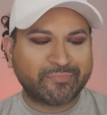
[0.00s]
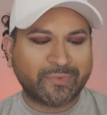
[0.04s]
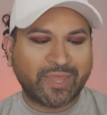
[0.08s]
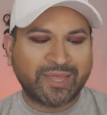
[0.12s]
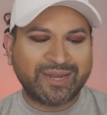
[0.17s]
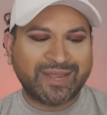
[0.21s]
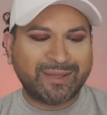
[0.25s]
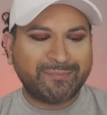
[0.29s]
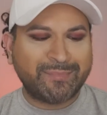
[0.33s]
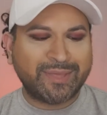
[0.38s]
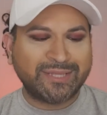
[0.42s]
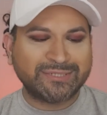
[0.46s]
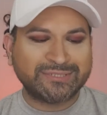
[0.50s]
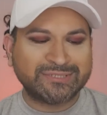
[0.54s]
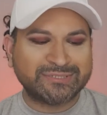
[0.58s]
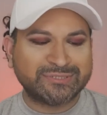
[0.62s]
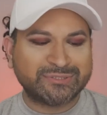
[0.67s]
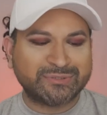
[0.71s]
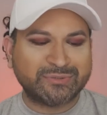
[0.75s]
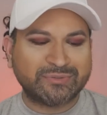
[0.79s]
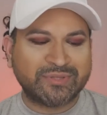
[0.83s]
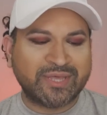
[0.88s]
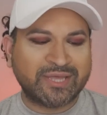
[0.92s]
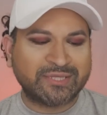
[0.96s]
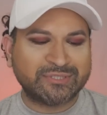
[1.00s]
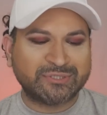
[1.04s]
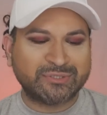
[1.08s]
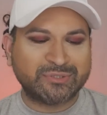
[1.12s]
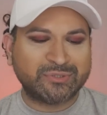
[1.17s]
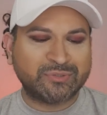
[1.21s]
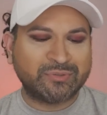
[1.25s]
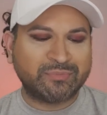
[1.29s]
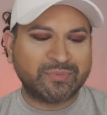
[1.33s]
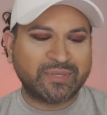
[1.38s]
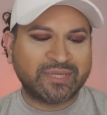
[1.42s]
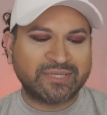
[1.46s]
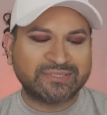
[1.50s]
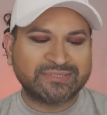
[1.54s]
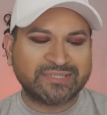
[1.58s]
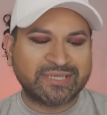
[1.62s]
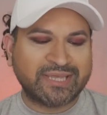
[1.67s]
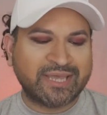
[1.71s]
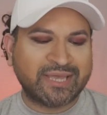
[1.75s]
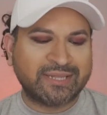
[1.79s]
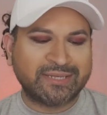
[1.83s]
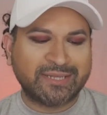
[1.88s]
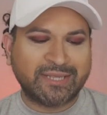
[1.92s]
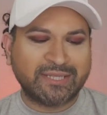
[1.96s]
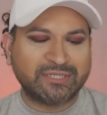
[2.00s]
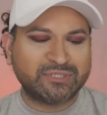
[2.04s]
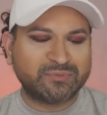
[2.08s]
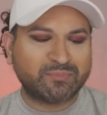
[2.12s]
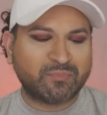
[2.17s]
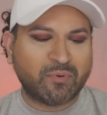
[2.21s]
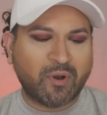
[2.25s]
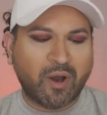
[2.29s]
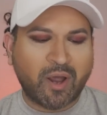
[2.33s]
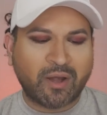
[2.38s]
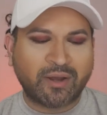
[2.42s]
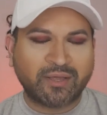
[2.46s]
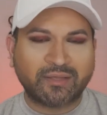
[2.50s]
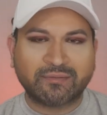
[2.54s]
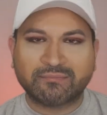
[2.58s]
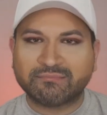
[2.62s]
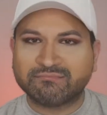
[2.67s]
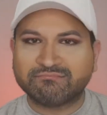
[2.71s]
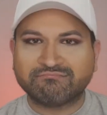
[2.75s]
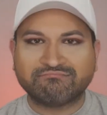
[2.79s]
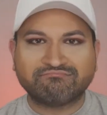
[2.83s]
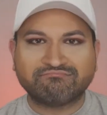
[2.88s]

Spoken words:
and I may just do that too, because again, each product